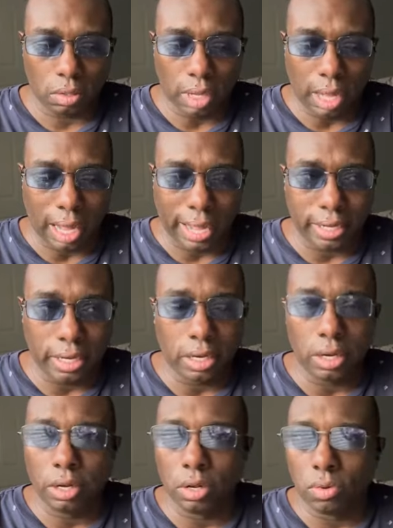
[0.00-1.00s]
I
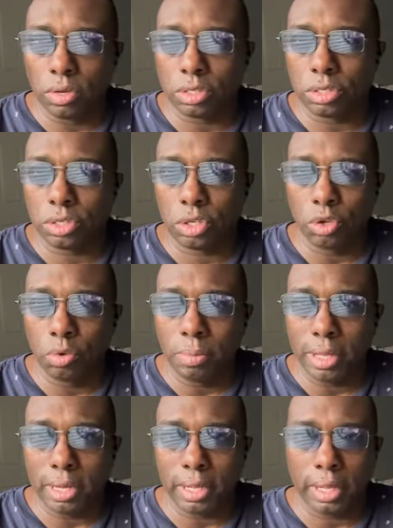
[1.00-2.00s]
didn't notice too
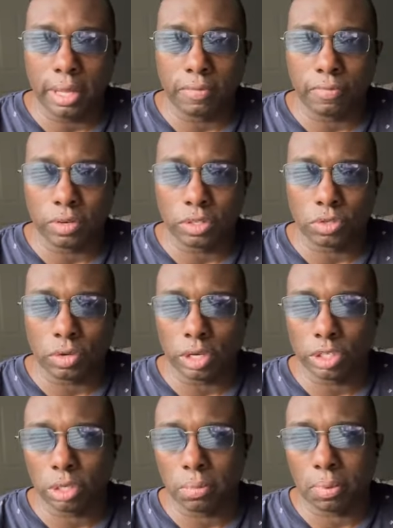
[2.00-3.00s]
many
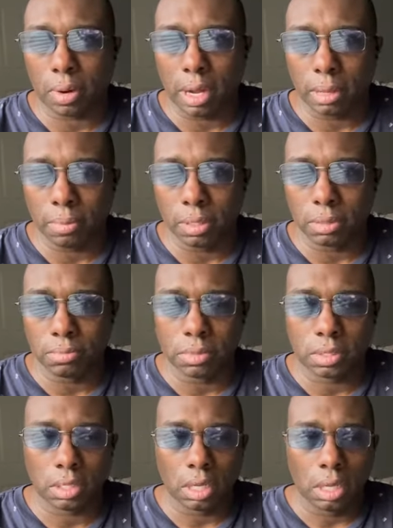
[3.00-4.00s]
infrastructure
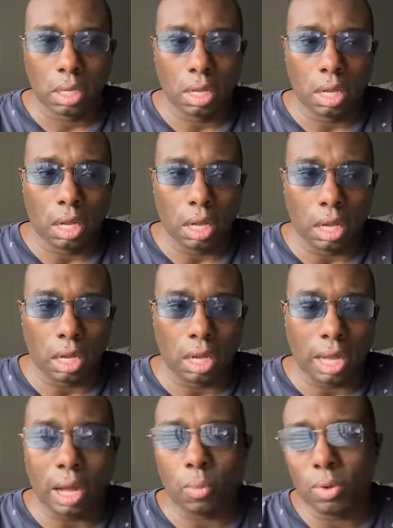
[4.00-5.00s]
problems.
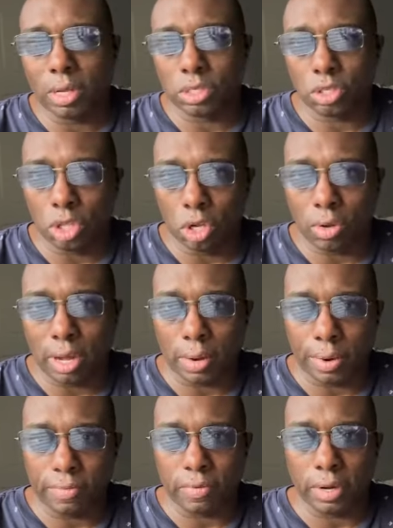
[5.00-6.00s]
I was, though,
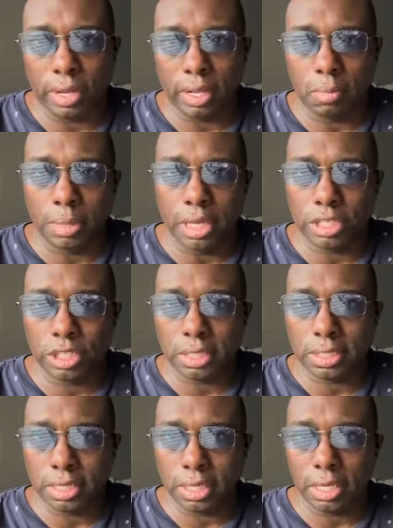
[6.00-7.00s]
however, in
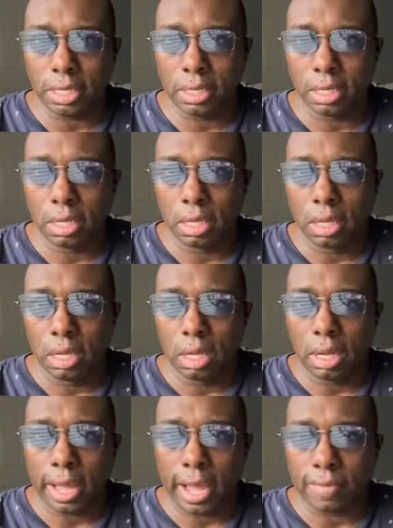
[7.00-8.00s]
BGC
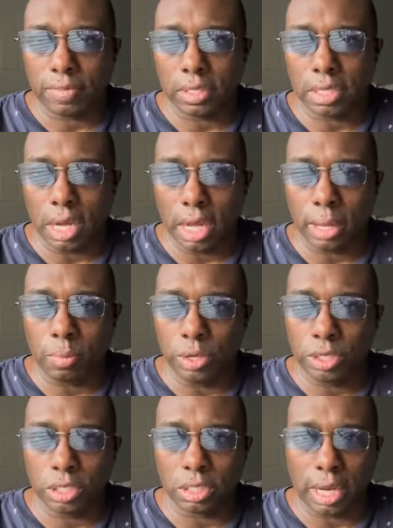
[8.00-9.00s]
half the time,
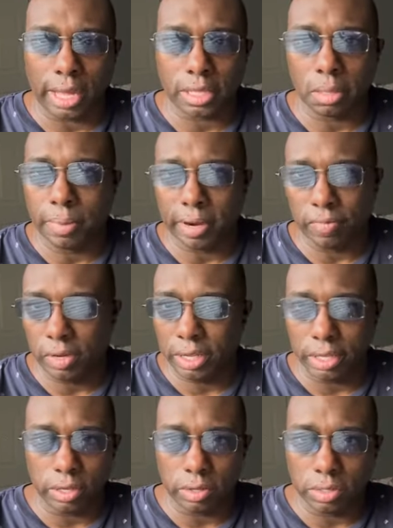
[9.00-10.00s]
which is like the Beverly
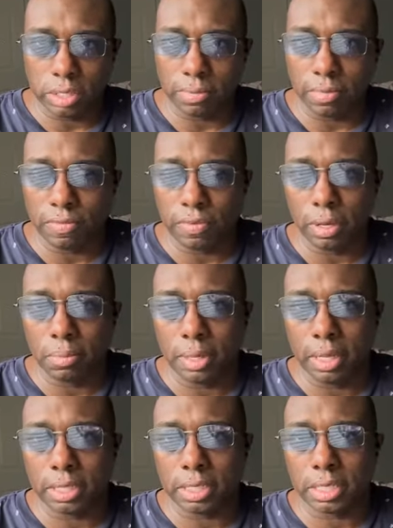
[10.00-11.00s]
Hills of the
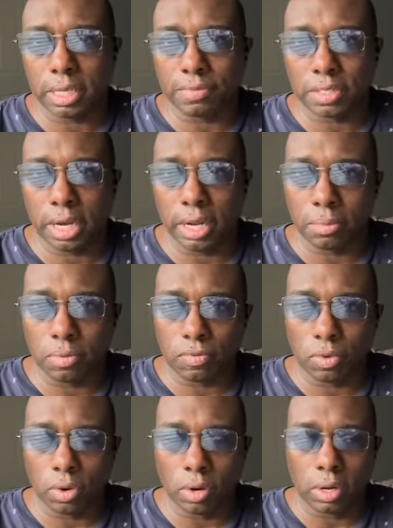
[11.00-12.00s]
Philippines, as I've stated
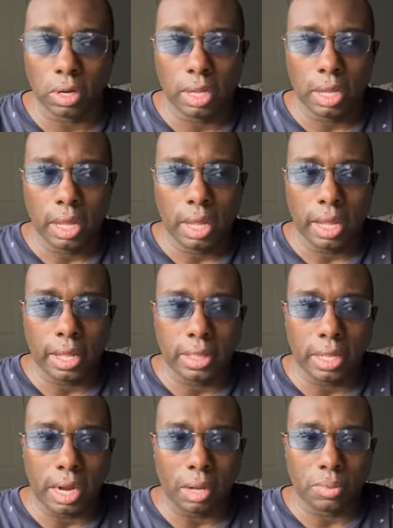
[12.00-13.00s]
before. And
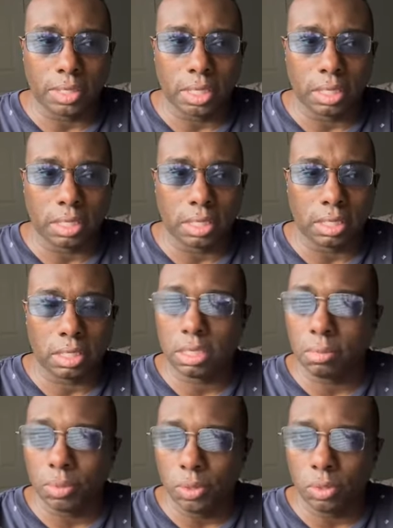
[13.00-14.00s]
then I was in
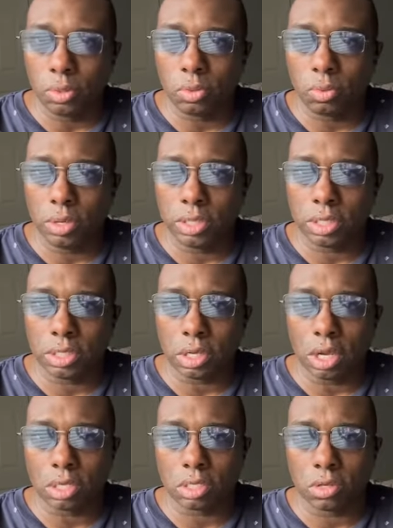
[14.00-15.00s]
Cebu, which is
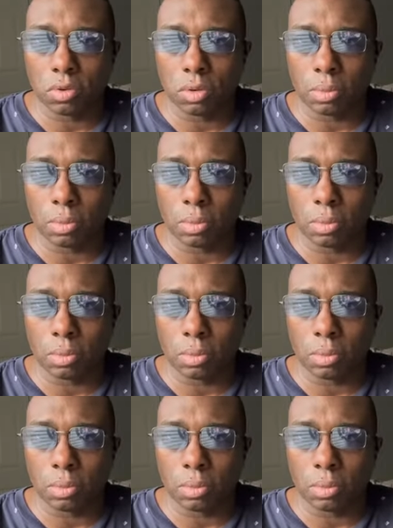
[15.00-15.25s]
also